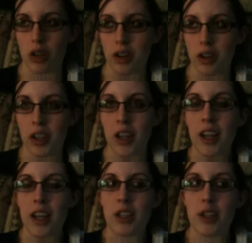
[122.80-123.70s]
at all.
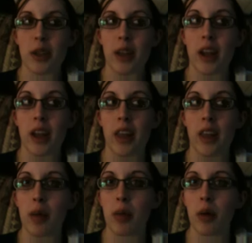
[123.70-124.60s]
So then at
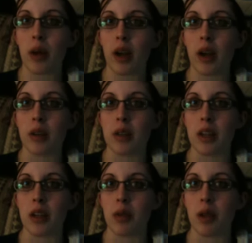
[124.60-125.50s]
that point, I was
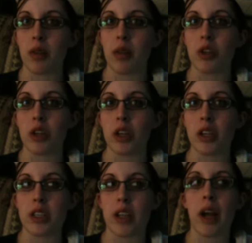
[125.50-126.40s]
getting really frustrated
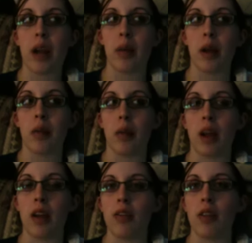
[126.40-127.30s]
because I had been in
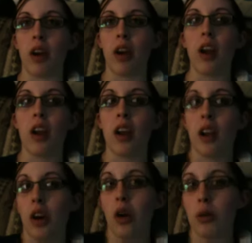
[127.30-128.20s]
pain for
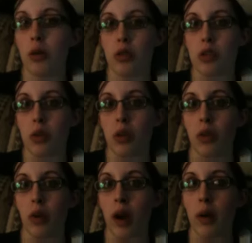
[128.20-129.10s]
almost
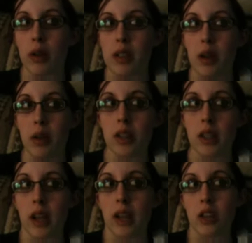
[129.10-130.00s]
24 hours now
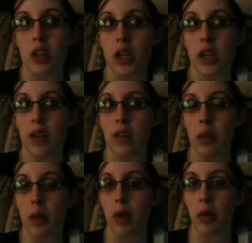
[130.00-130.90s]
because I had started having
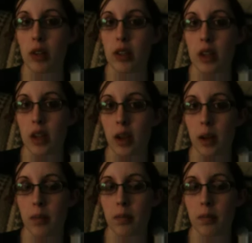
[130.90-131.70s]
the pain Wednesday night.